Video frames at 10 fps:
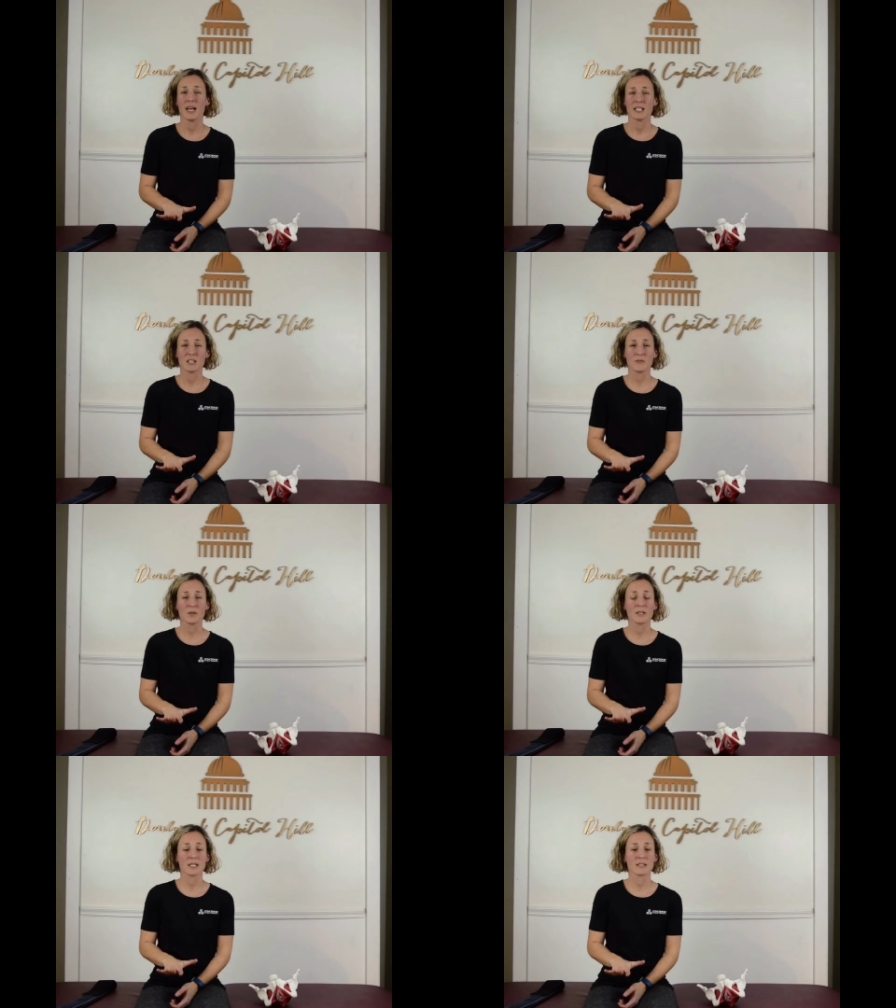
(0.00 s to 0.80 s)
as if you're
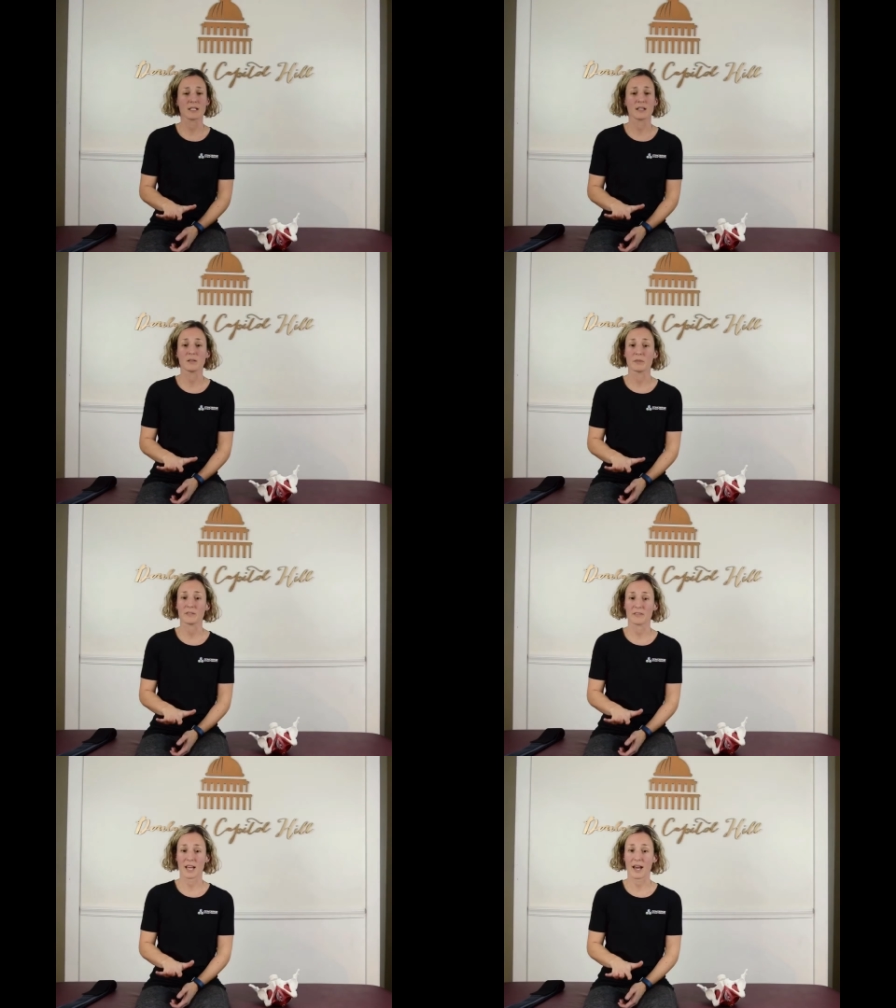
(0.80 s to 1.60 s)
releasing a little bit
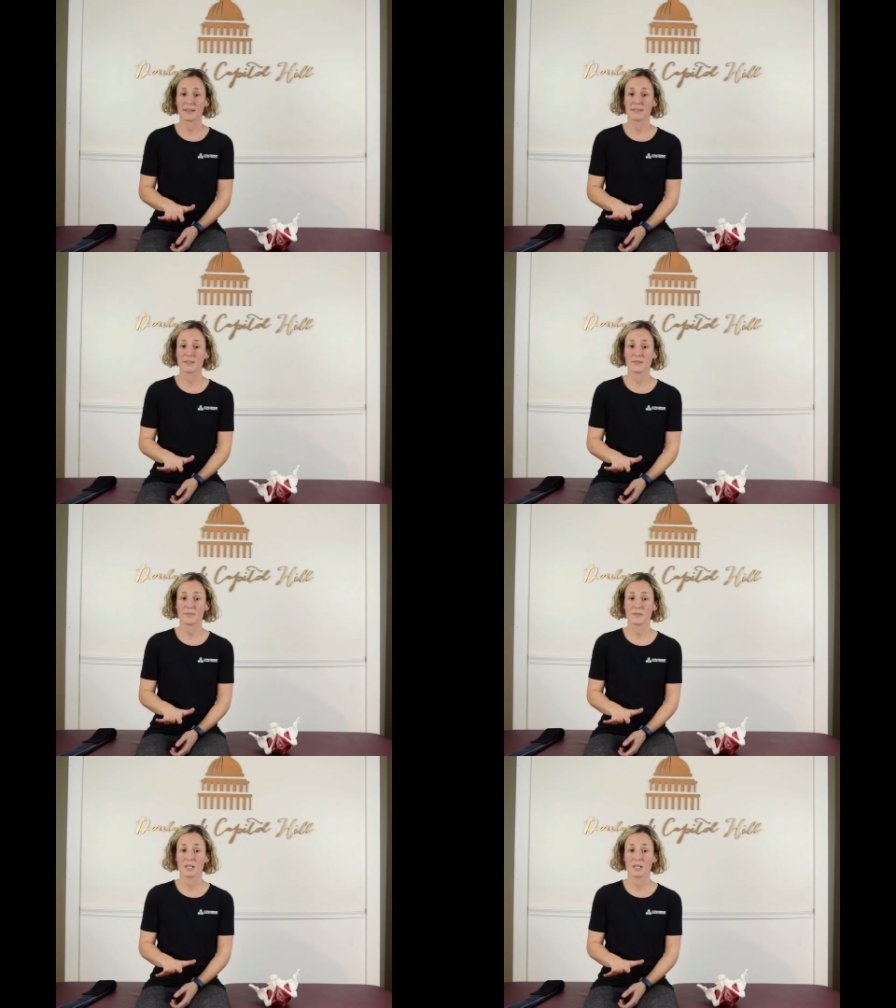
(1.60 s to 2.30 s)
of gas.